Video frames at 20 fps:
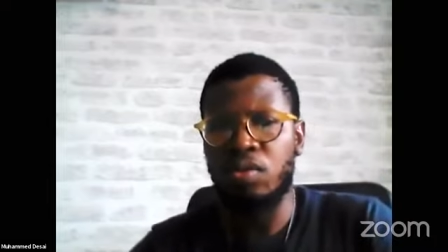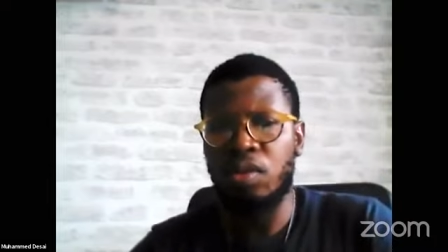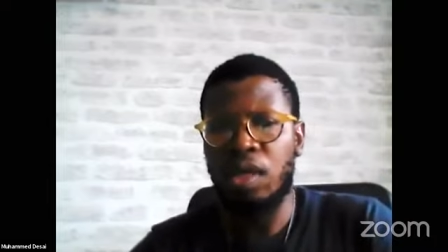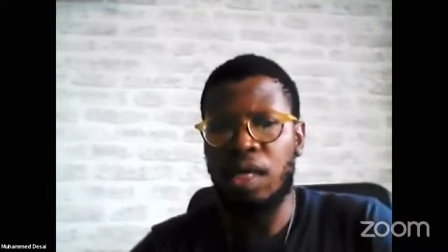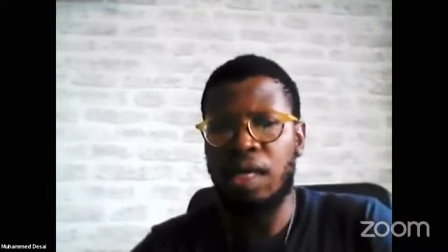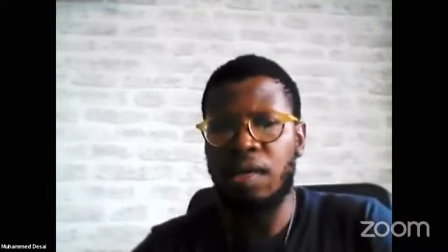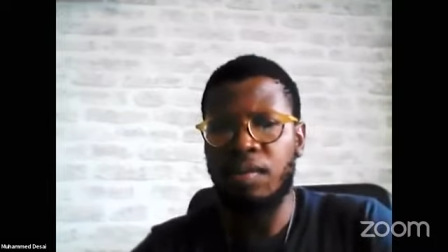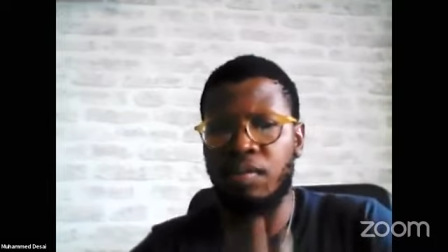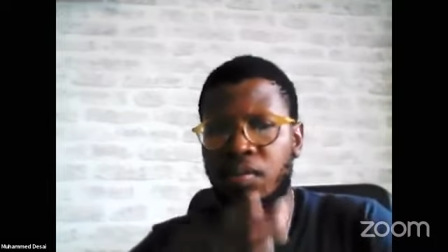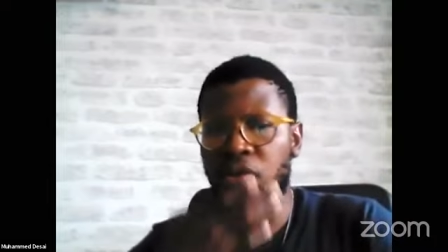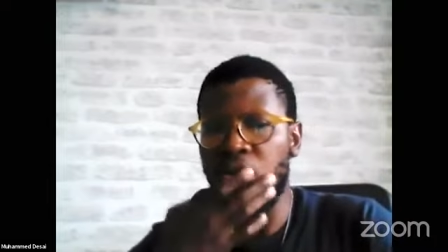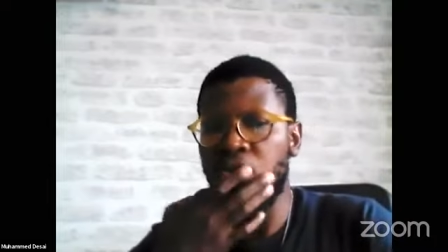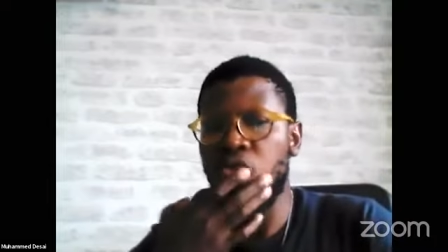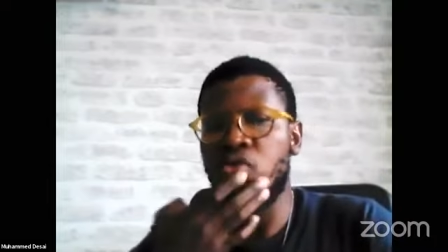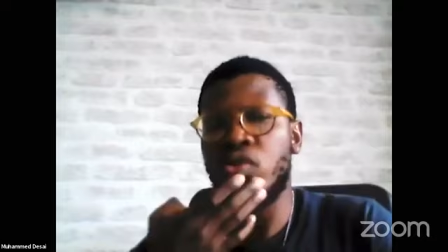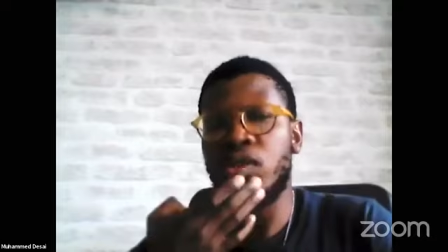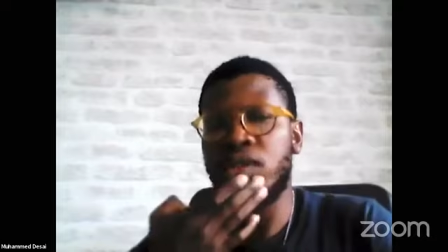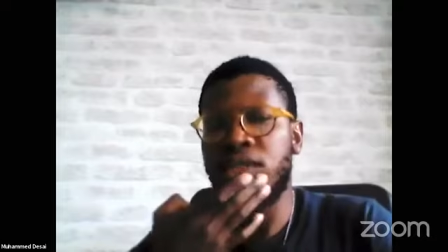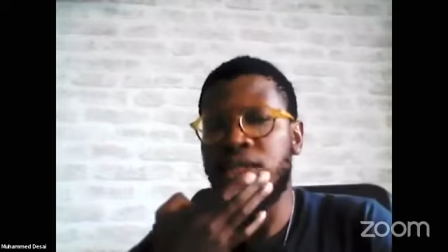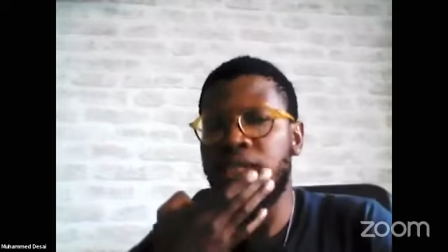are
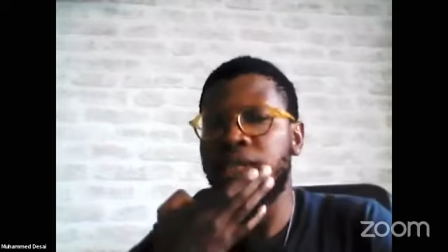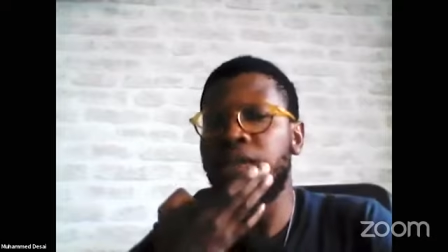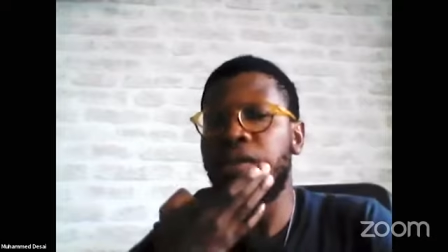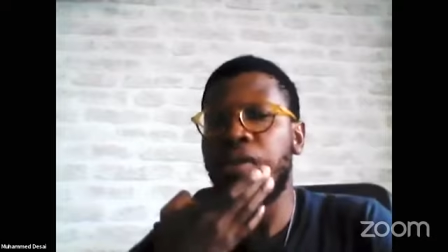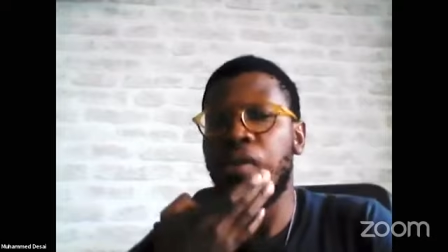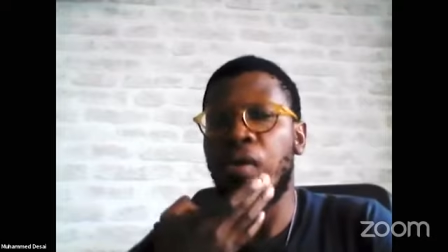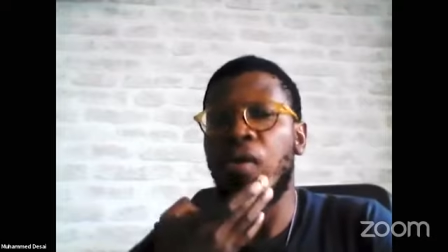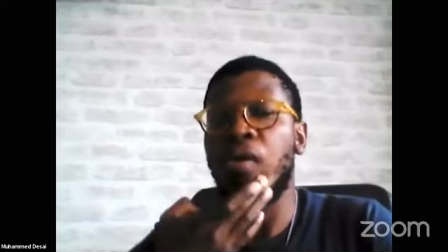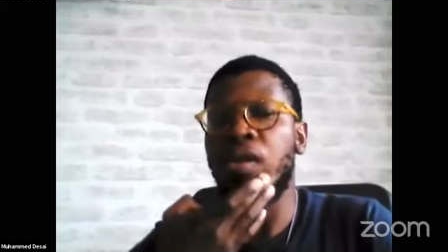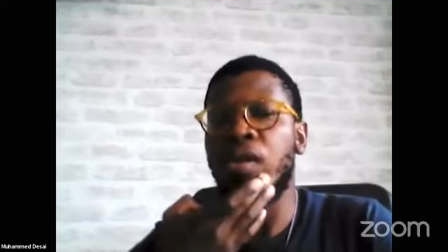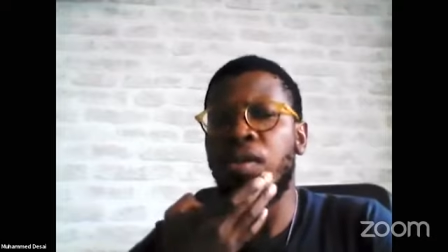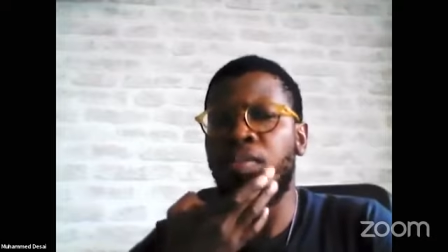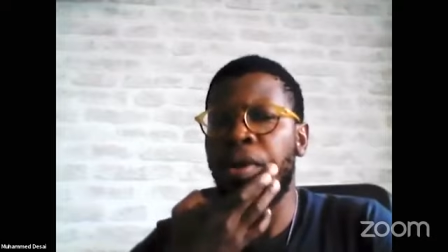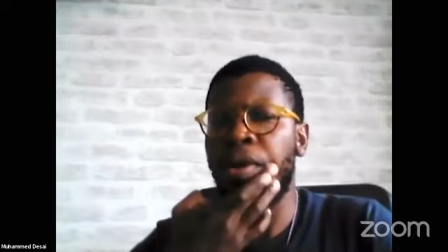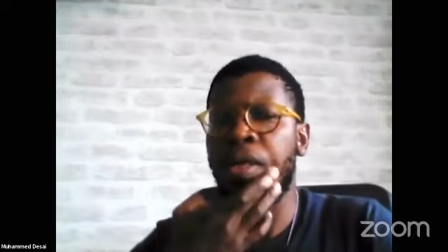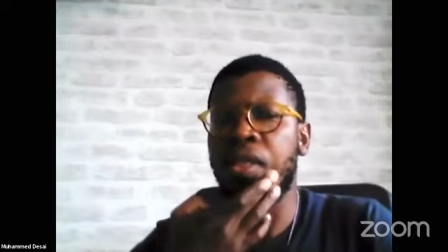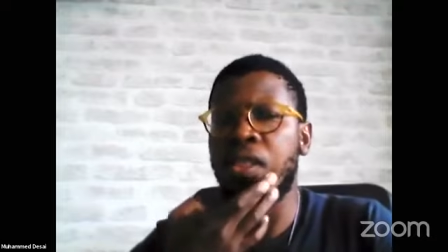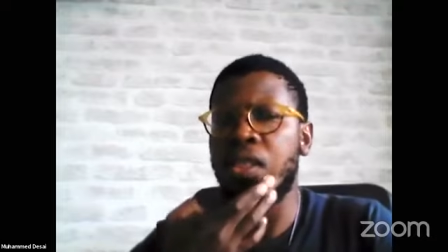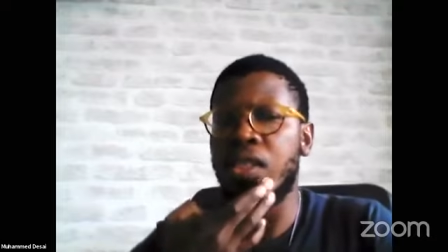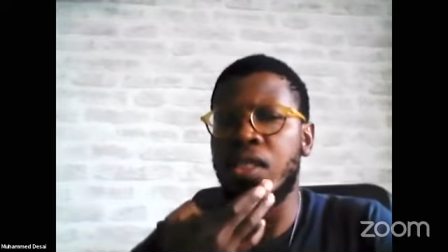interested on the
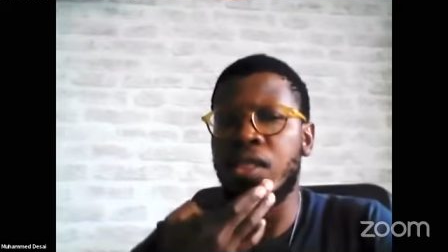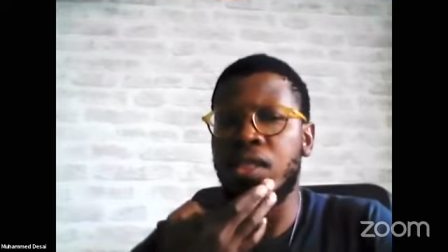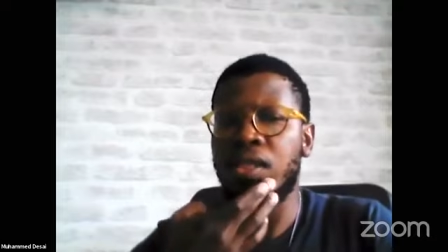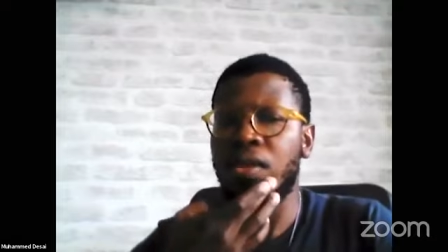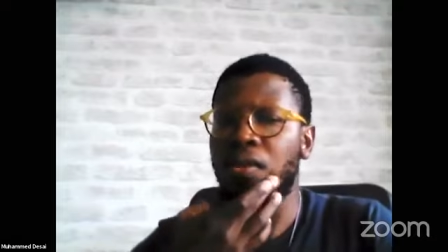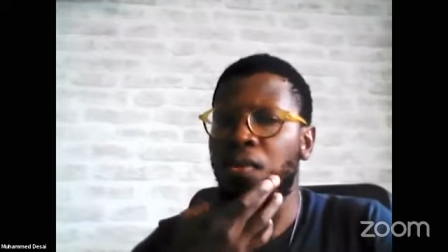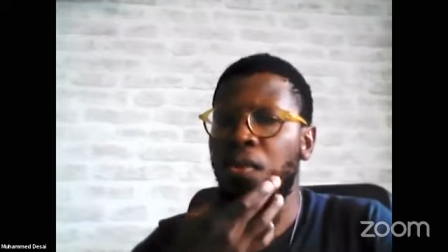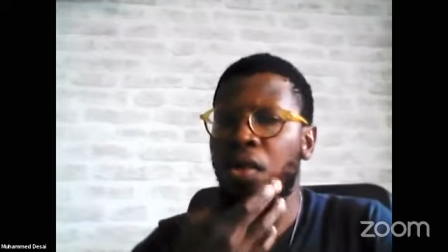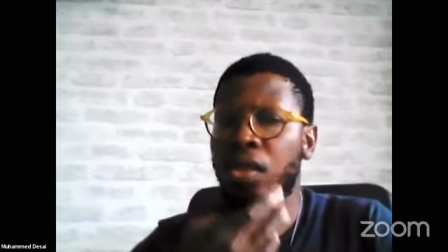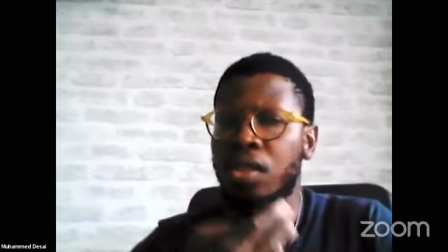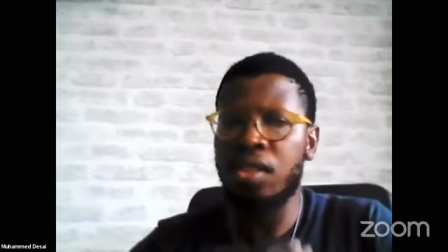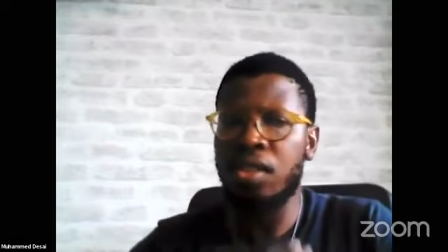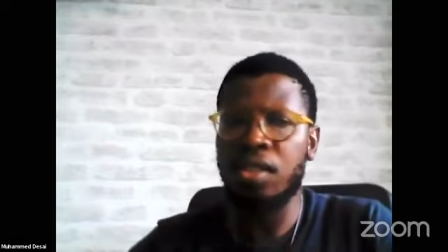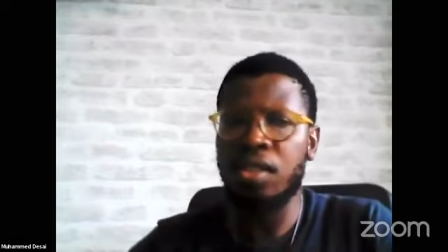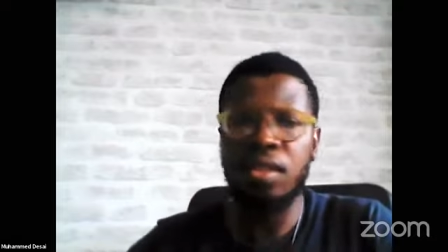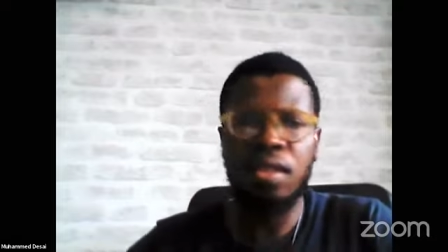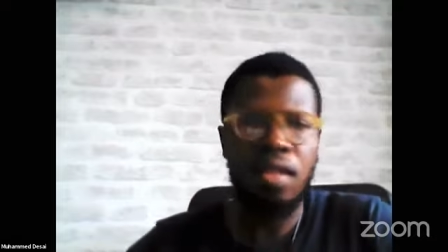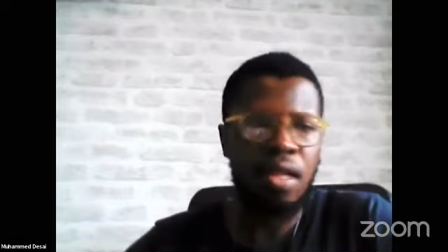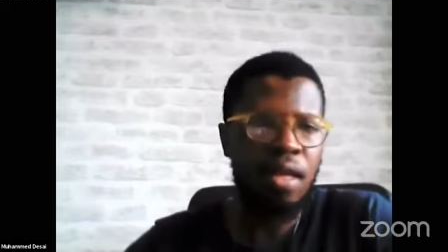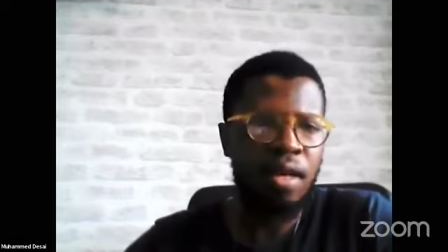Palestinian question
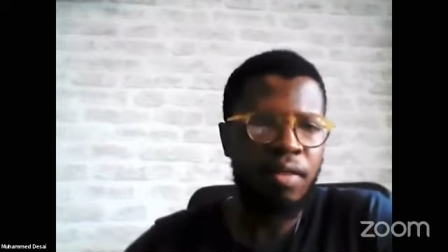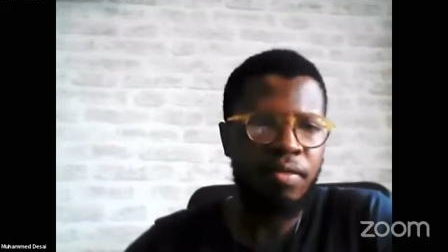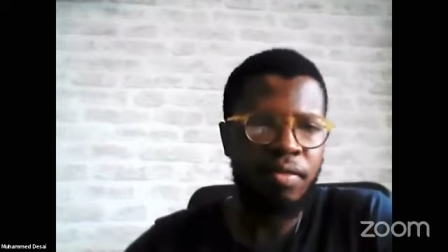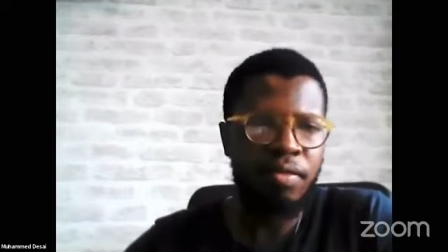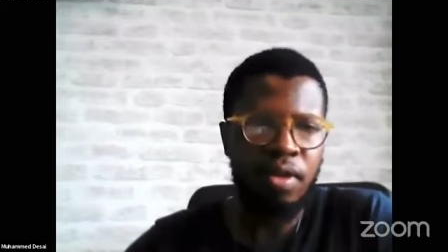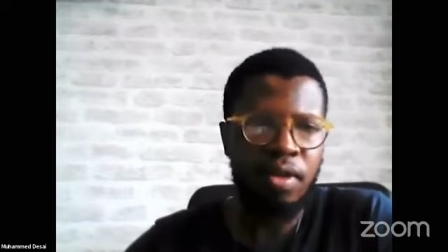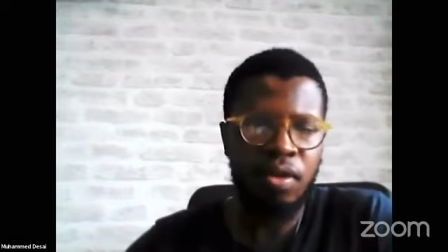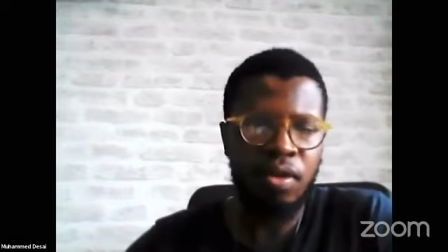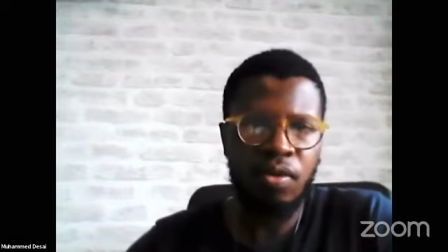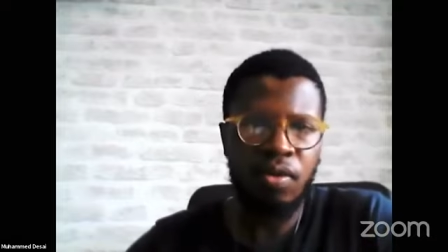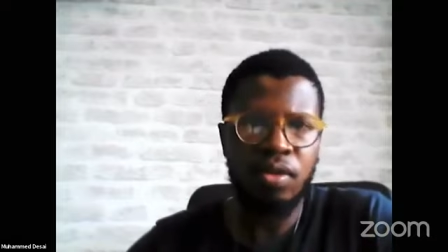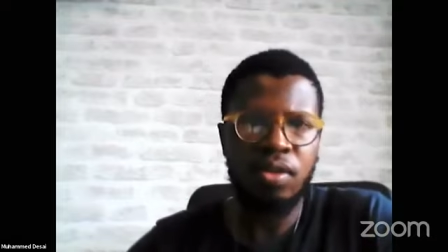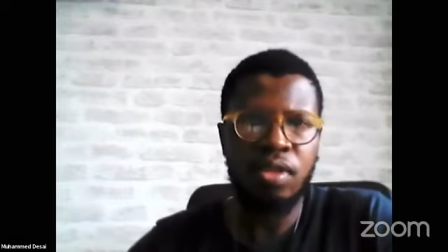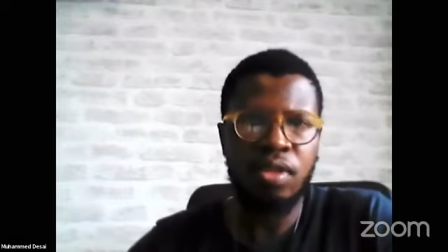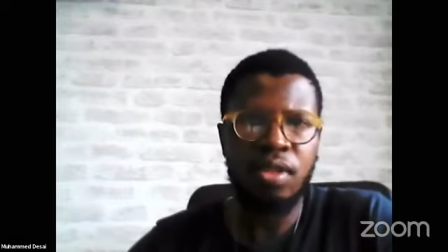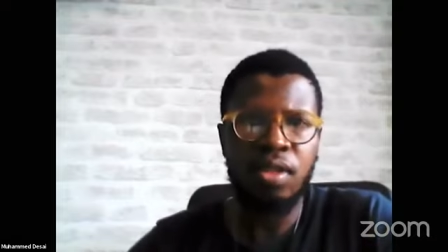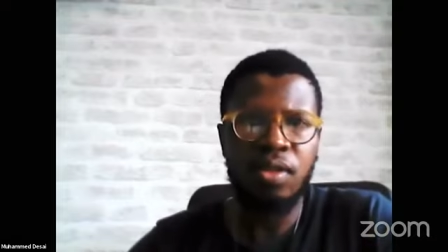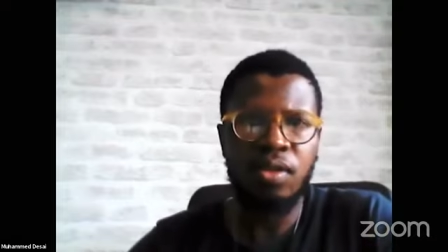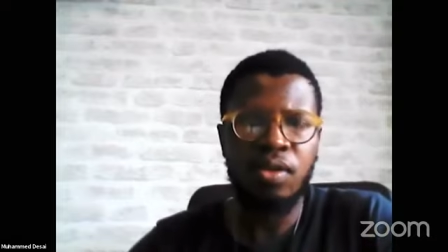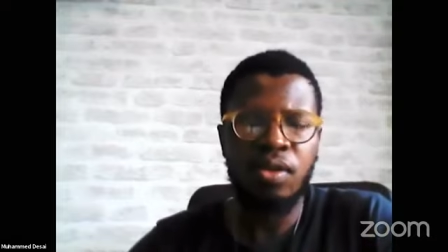in the African
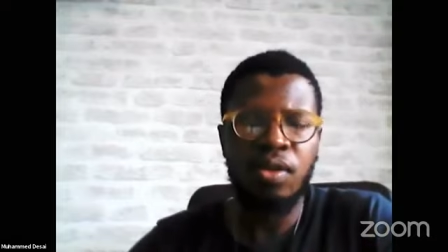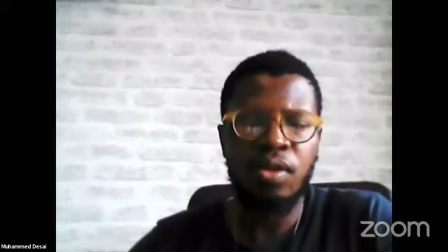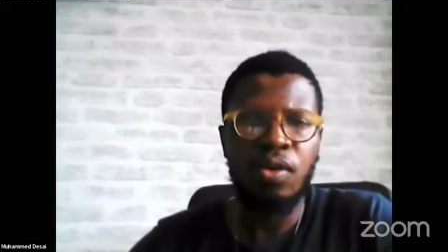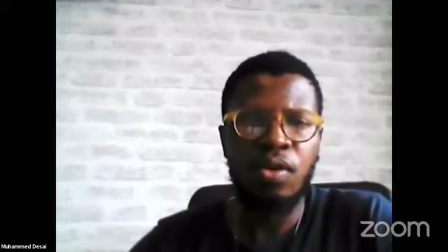continent